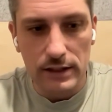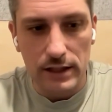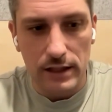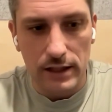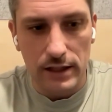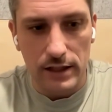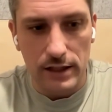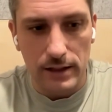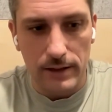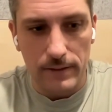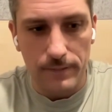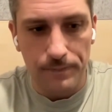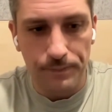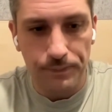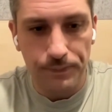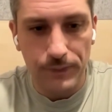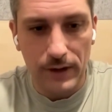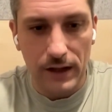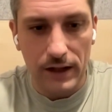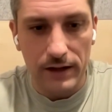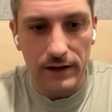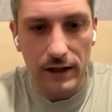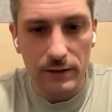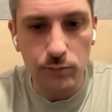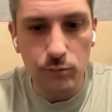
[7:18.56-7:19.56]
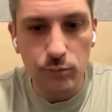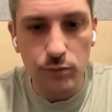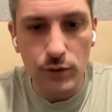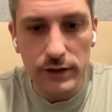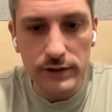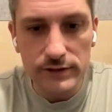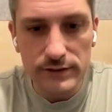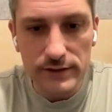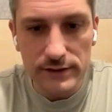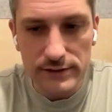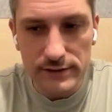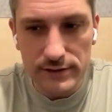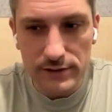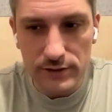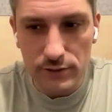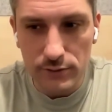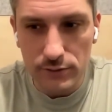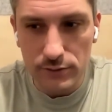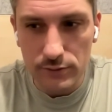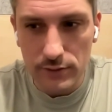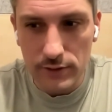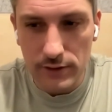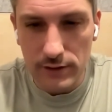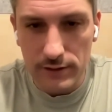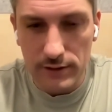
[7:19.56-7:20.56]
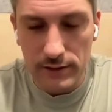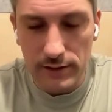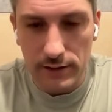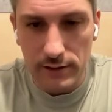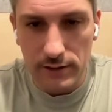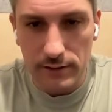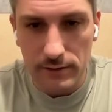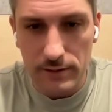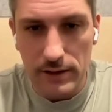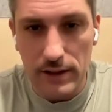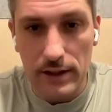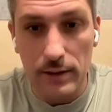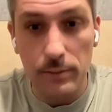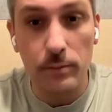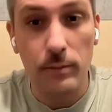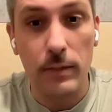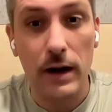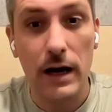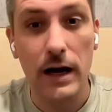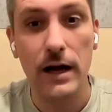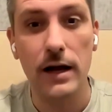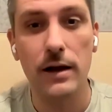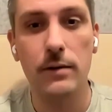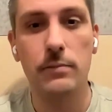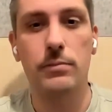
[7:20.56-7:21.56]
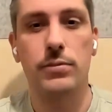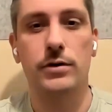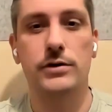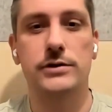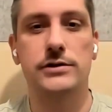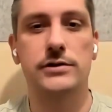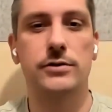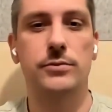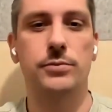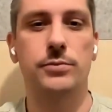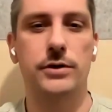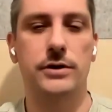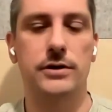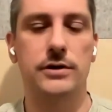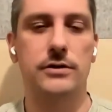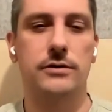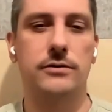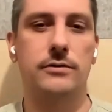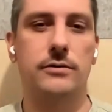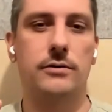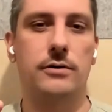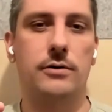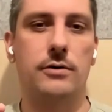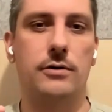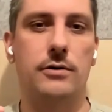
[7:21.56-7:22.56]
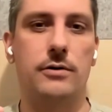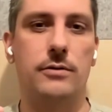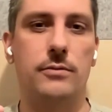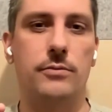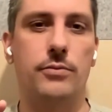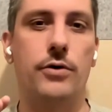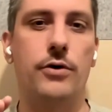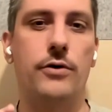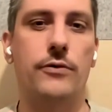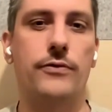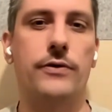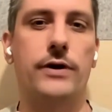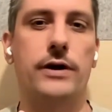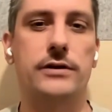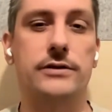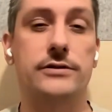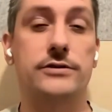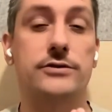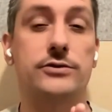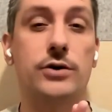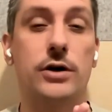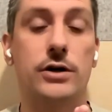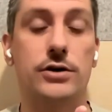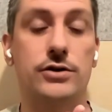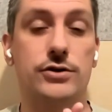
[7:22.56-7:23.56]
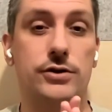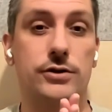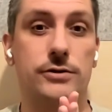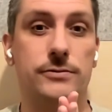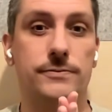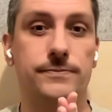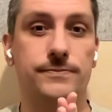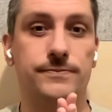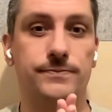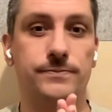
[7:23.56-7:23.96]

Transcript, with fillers: And that brings us to the, in my personal opinion, perfect structure,